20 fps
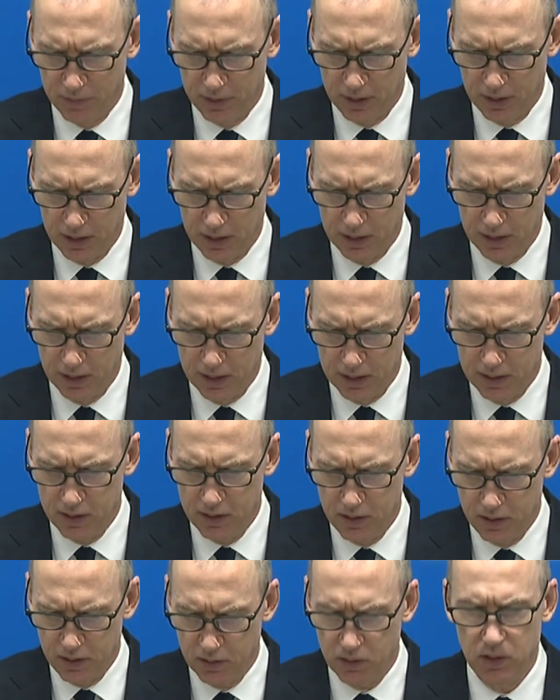It's
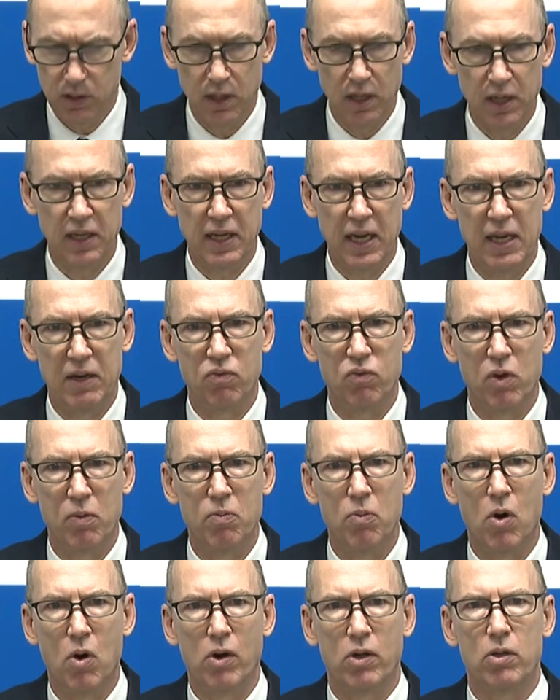just, again,
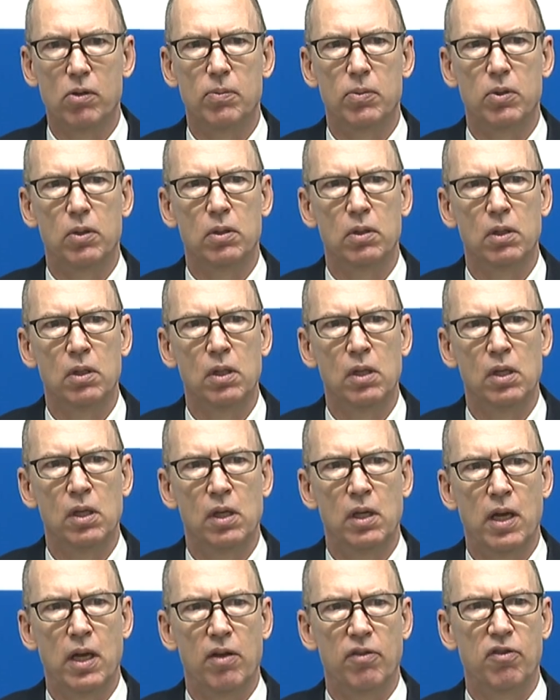remarkable
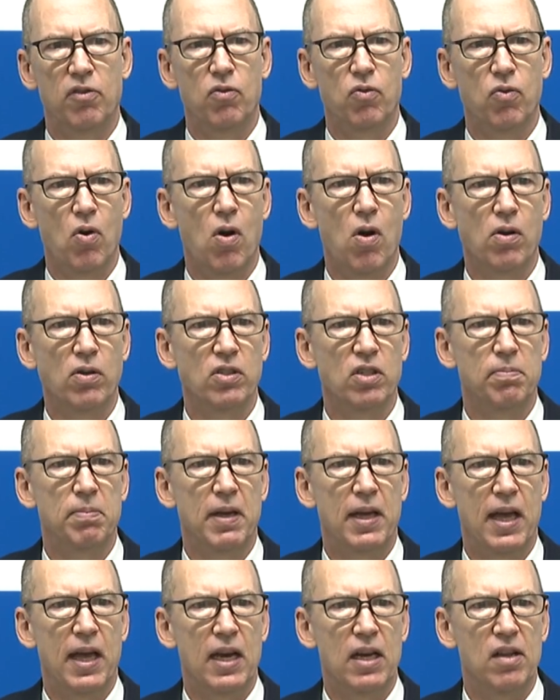how strong
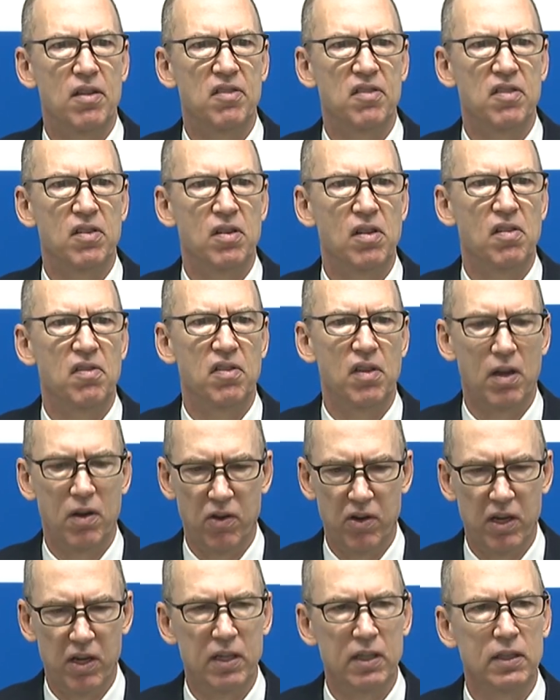Japan is in this
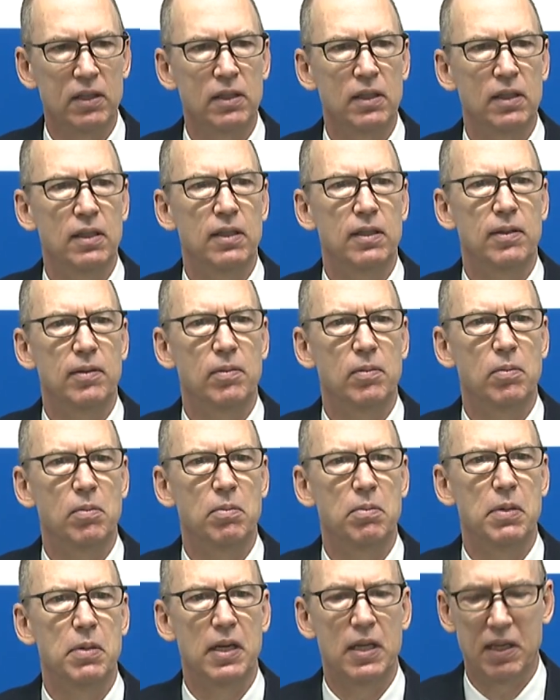area. But